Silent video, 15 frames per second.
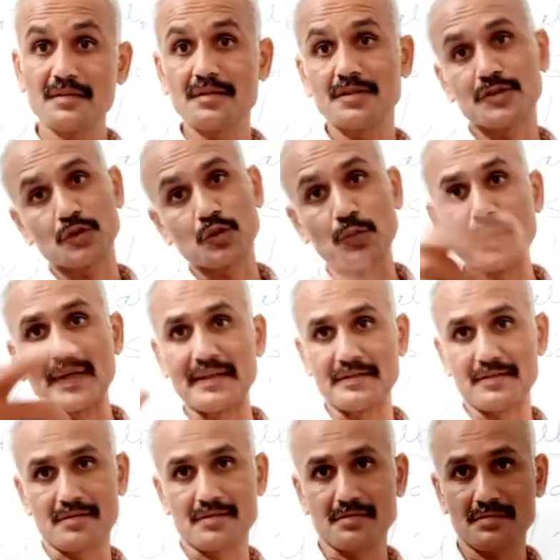
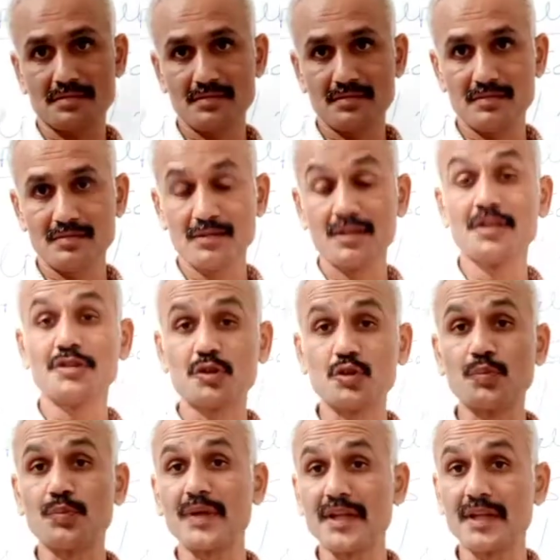superior.
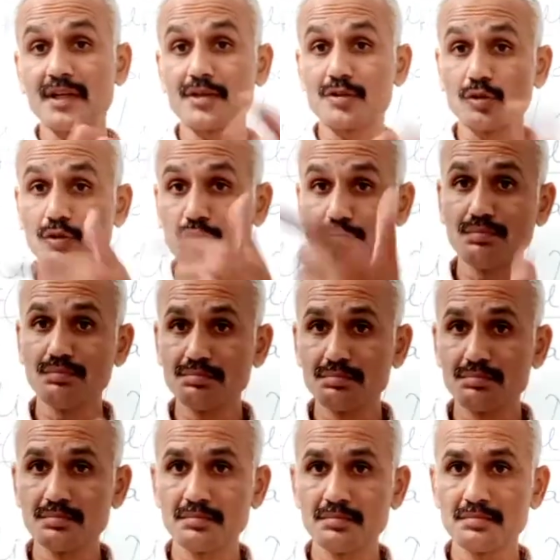Superior to
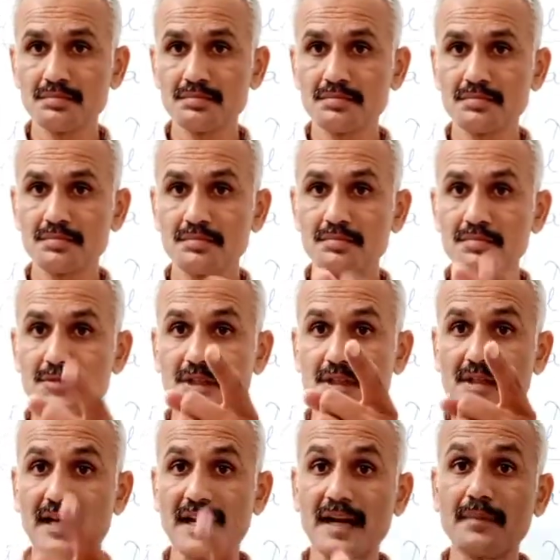whom? The
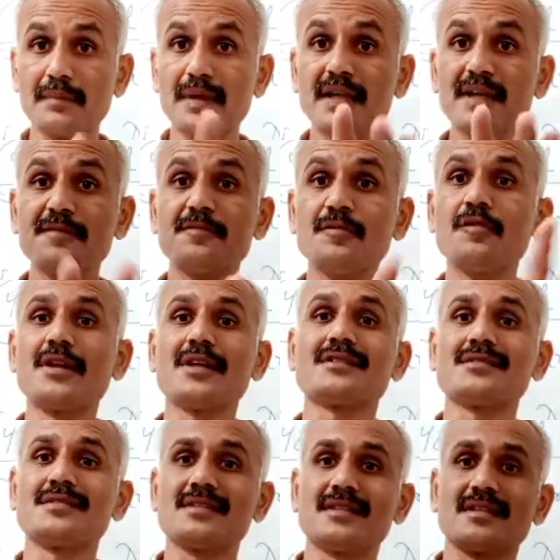trembling
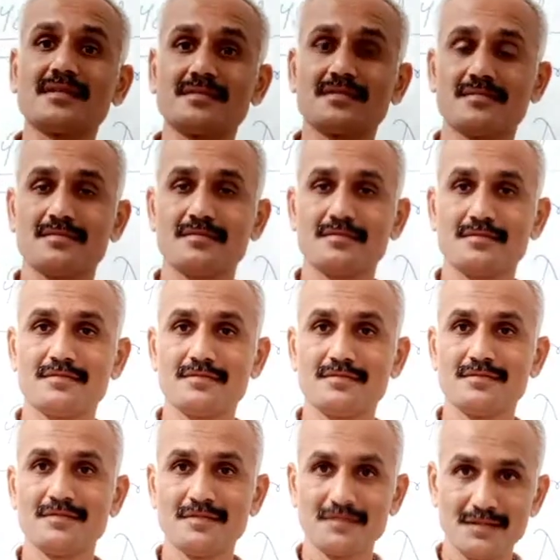forest deer.
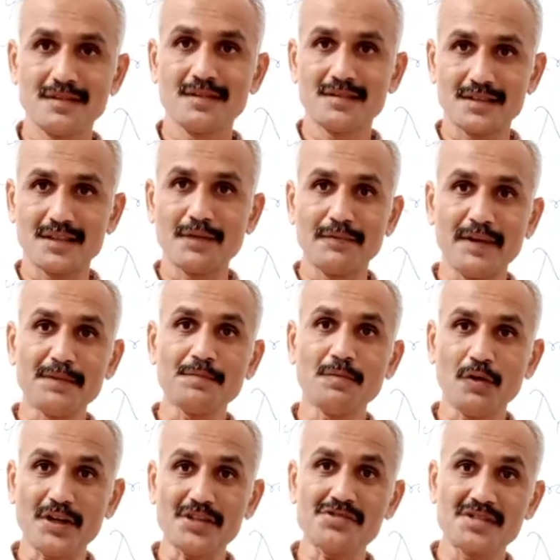The way
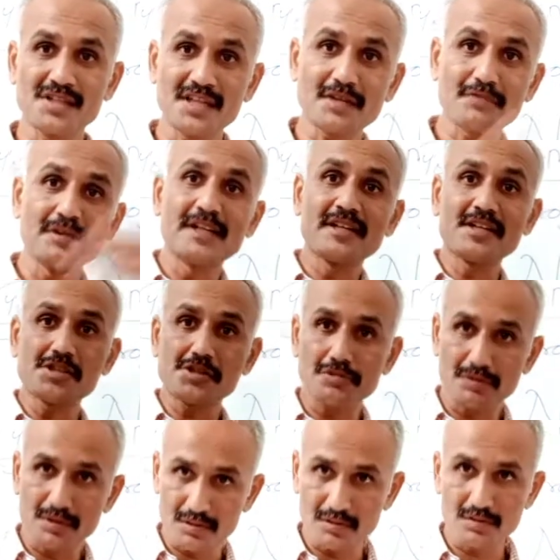forest deer will reach
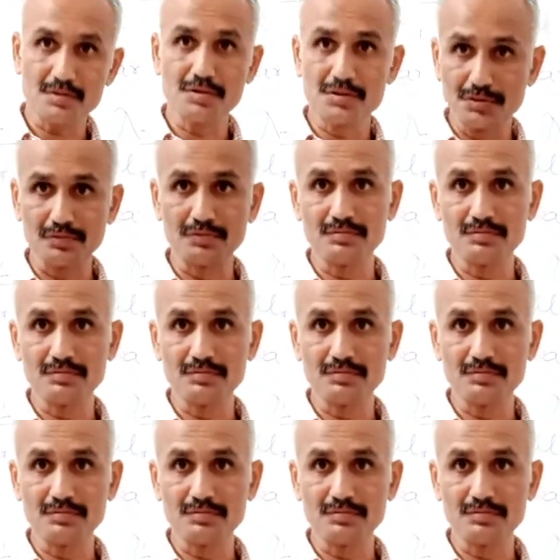me to you,